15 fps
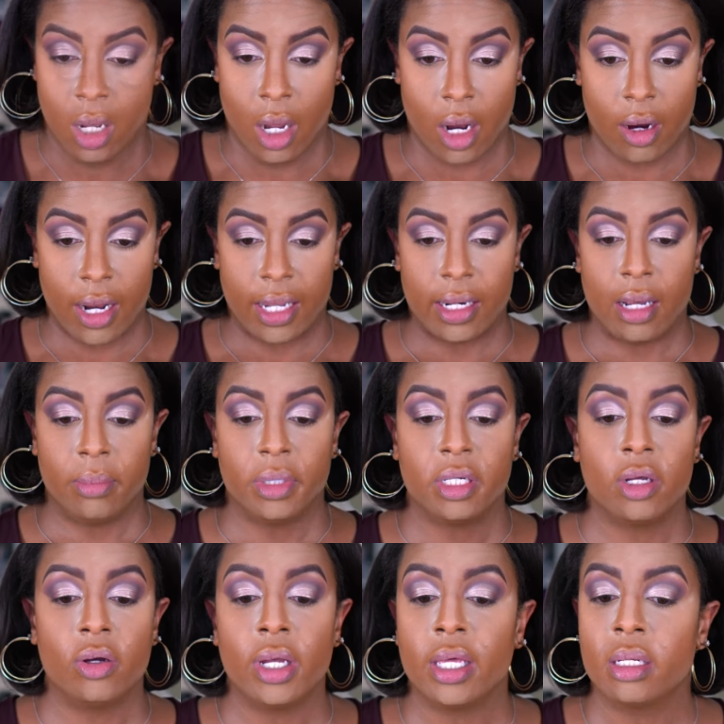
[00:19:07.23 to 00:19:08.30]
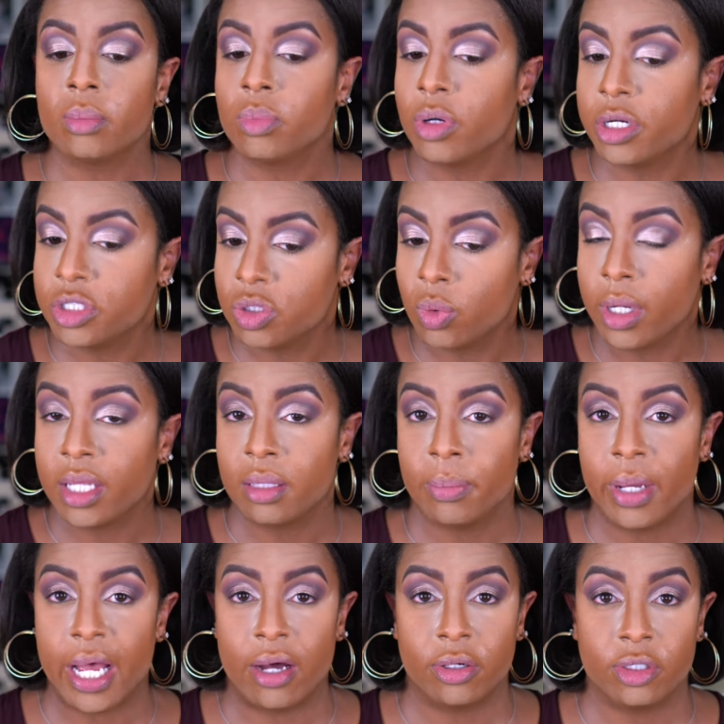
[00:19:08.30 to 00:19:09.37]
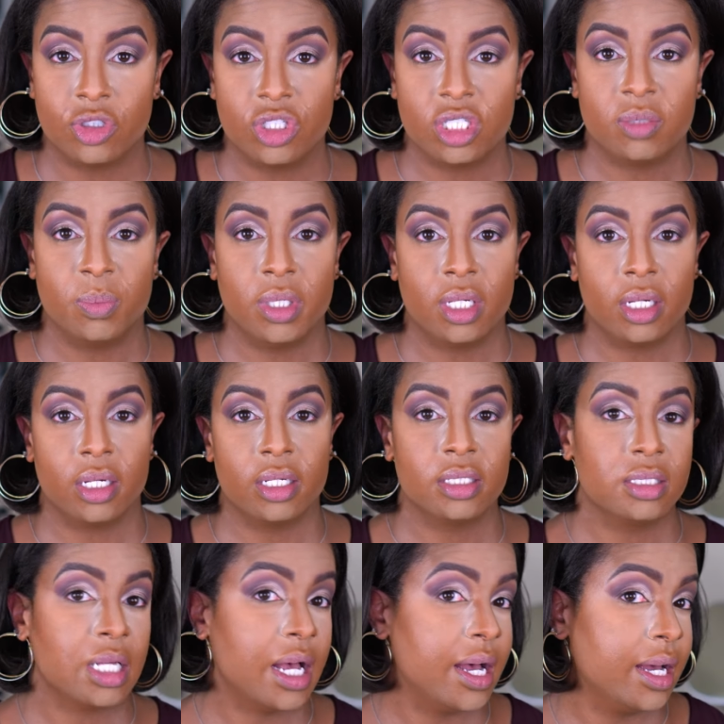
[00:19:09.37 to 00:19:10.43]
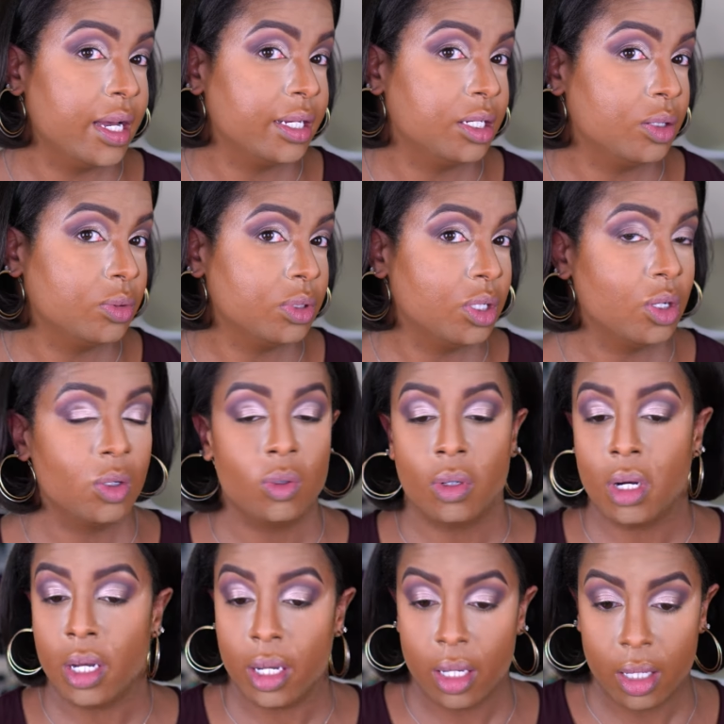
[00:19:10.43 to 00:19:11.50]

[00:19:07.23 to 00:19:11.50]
All right, I'm gonna go ahead and brush away the powder just because I don't know